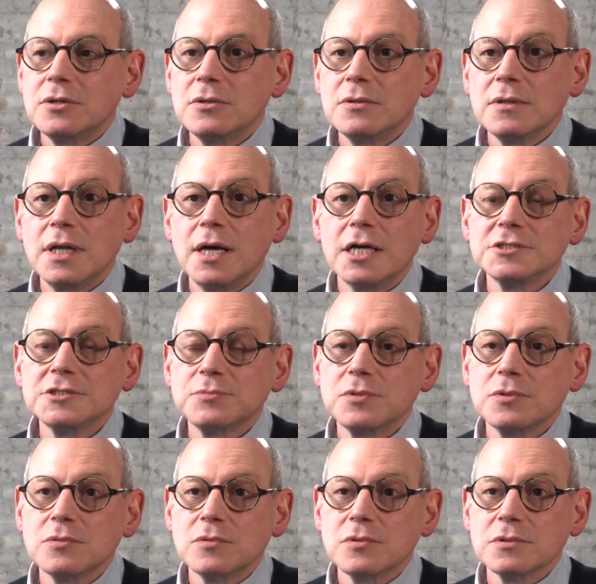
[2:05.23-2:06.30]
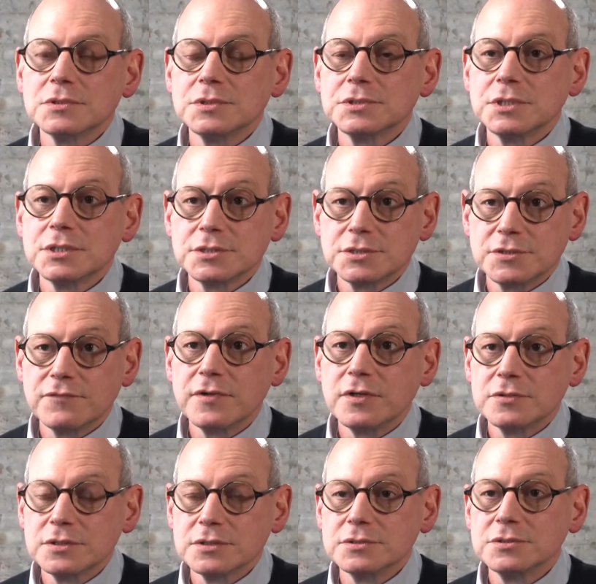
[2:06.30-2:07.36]
whole hospital wards just
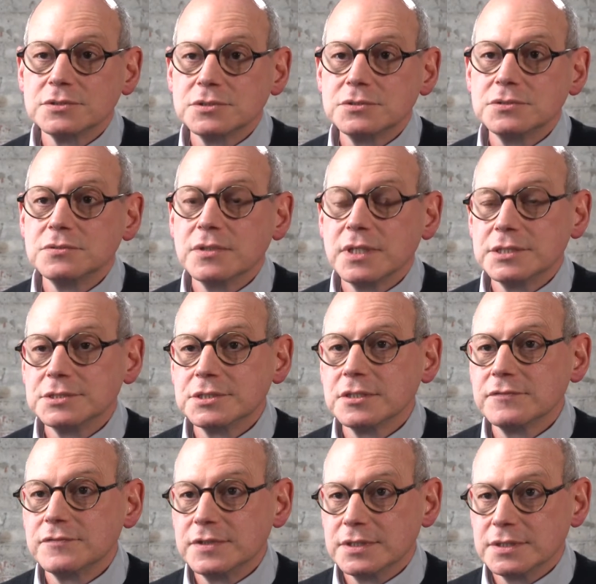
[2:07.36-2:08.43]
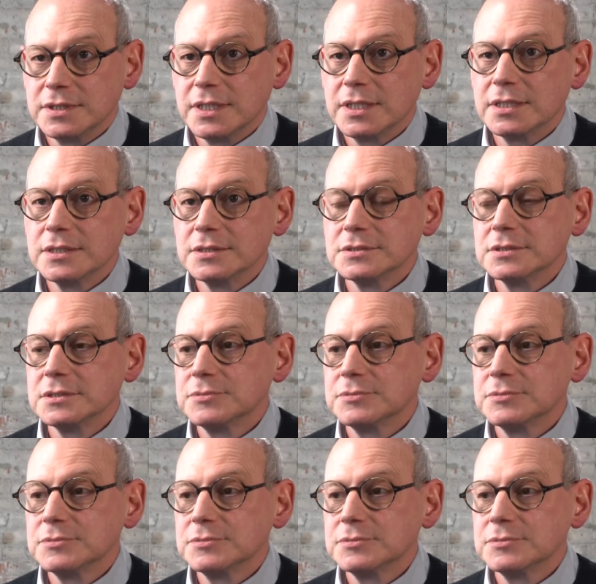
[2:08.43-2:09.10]
devoted to HIV and AIDS,